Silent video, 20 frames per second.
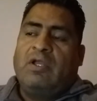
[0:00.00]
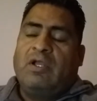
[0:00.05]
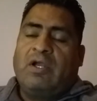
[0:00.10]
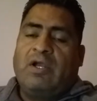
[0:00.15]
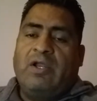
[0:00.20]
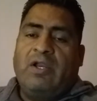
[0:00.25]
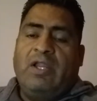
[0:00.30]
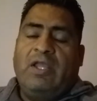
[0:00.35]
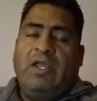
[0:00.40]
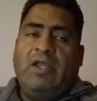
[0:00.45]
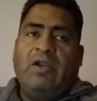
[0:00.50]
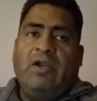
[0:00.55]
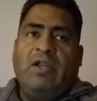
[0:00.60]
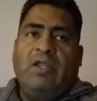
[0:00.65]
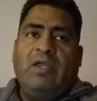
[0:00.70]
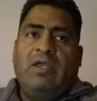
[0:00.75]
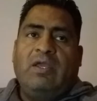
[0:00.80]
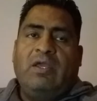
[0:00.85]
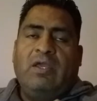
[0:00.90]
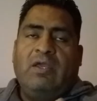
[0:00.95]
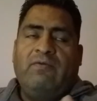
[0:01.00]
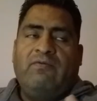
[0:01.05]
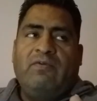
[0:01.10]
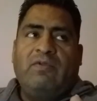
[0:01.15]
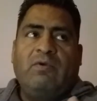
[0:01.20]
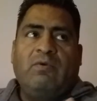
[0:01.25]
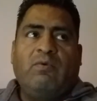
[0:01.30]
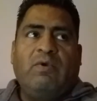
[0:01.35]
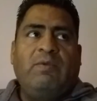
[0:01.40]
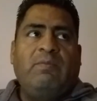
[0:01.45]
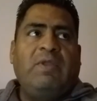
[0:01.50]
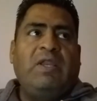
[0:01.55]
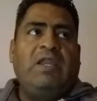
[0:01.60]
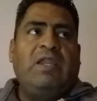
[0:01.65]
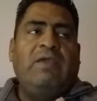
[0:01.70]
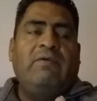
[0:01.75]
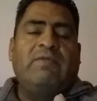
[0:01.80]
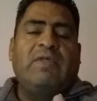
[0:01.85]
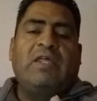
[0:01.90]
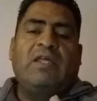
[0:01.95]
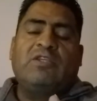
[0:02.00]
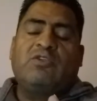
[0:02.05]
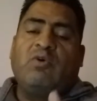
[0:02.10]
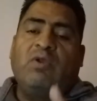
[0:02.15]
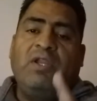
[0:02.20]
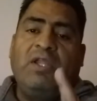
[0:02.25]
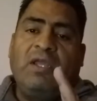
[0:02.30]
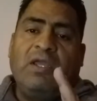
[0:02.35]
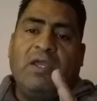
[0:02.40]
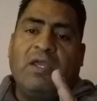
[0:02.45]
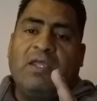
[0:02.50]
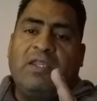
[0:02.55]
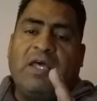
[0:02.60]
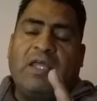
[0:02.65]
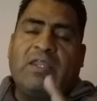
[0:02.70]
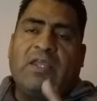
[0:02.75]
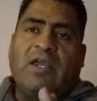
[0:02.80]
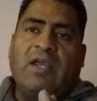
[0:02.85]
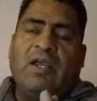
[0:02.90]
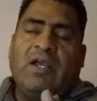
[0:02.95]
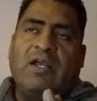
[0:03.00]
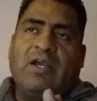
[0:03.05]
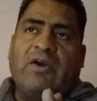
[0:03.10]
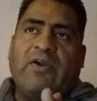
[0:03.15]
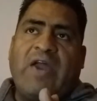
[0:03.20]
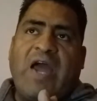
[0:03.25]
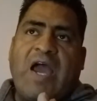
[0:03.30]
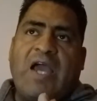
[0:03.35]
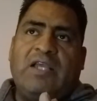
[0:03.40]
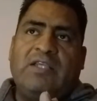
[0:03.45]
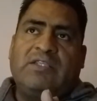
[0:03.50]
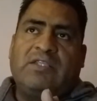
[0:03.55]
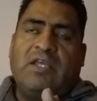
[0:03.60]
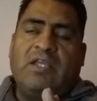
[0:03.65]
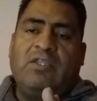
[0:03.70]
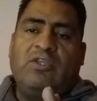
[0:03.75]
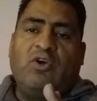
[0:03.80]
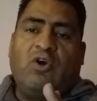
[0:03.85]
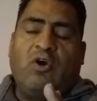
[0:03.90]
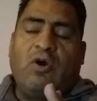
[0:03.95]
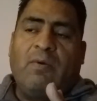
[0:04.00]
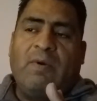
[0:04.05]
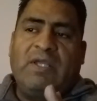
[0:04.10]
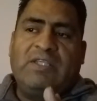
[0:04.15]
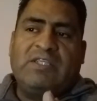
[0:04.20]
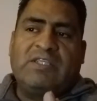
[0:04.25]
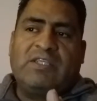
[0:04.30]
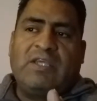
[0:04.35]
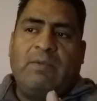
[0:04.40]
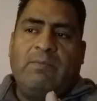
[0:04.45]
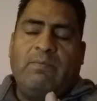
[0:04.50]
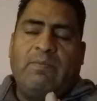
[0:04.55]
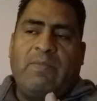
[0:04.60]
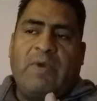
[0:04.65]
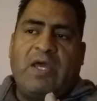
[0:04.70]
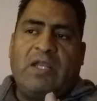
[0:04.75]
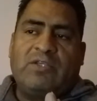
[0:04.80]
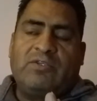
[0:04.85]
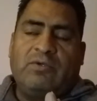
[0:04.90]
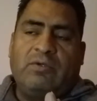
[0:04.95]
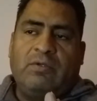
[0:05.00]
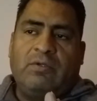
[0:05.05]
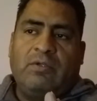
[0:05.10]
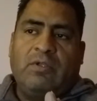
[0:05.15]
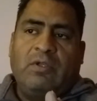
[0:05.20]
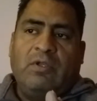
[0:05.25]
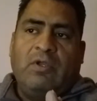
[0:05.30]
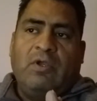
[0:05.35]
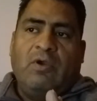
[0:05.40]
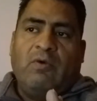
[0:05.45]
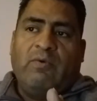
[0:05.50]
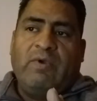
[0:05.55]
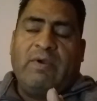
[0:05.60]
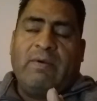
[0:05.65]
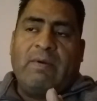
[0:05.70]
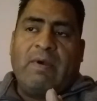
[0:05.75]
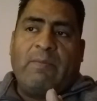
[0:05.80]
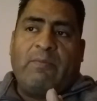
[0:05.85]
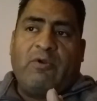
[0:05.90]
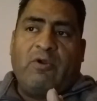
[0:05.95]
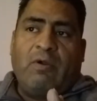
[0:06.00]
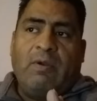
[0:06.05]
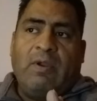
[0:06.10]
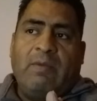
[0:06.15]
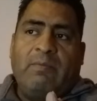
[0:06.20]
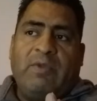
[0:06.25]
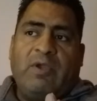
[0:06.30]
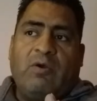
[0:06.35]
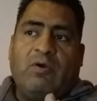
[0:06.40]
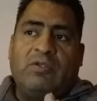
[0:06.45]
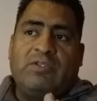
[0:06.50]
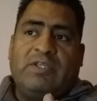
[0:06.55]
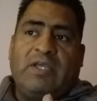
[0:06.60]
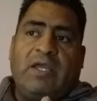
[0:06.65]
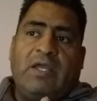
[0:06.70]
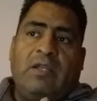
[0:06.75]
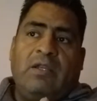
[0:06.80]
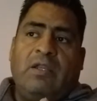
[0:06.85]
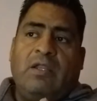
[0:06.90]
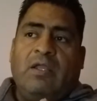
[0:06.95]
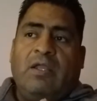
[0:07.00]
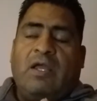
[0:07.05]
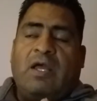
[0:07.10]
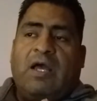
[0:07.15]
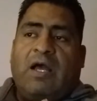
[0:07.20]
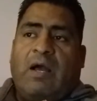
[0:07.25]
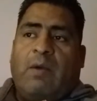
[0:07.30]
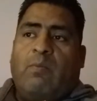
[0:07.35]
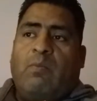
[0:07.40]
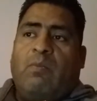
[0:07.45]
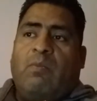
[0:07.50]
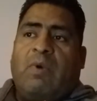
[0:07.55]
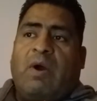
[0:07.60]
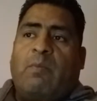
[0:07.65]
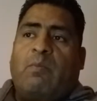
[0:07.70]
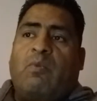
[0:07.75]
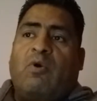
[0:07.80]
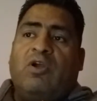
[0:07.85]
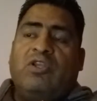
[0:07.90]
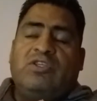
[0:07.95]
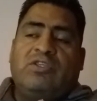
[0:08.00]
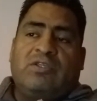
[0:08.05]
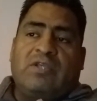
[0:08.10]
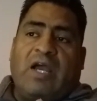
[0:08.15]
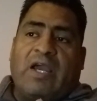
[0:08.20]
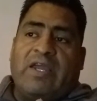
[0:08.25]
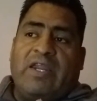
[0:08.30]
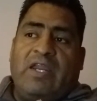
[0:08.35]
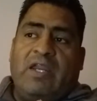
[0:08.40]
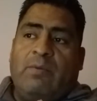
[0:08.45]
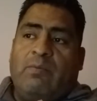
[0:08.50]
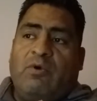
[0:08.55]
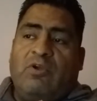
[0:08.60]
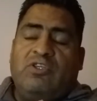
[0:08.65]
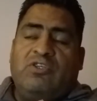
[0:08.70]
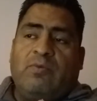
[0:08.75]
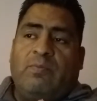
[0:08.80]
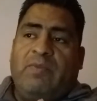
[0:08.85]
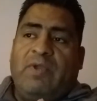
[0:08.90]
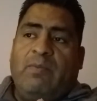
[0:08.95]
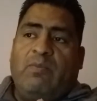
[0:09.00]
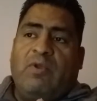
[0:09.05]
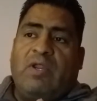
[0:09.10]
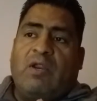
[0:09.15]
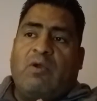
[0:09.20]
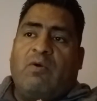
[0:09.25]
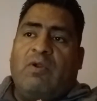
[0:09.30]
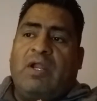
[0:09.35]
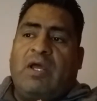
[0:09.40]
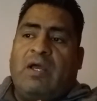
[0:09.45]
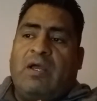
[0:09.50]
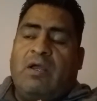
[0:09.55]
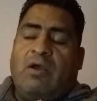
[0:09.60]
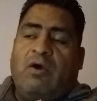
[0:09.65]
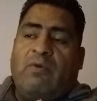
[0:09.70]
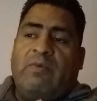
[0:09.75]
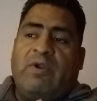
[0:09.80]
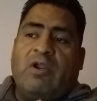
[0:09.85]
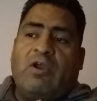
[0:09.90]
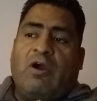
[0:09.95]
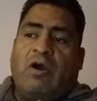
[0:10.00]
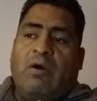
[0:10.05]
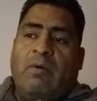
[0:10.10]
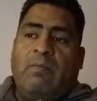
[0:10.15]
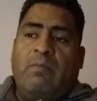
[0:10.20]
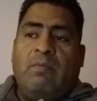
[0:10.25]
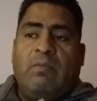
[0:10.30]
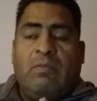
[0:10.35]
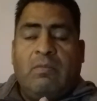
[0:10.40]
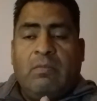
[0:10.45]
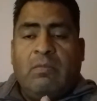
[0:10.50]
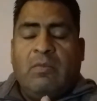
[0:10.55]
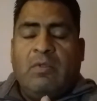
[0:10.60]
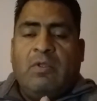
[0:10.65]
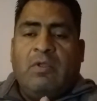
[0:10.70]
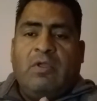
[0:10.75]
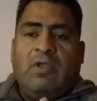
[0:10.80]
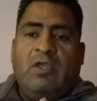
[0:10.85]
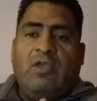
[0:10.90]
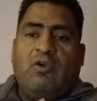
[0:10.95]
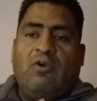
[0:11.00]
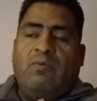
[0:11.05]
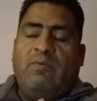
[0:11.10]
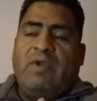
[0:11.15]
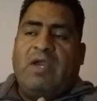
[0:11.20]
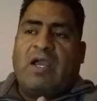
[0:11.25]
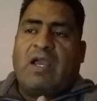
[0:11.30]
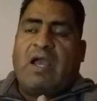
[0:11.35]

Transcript: Clearly, if we believe that it's only that Christ and Jehovah is the same person, we have a problem because then a, a bunch, a greater bunch of people are gonna overcome. It could be a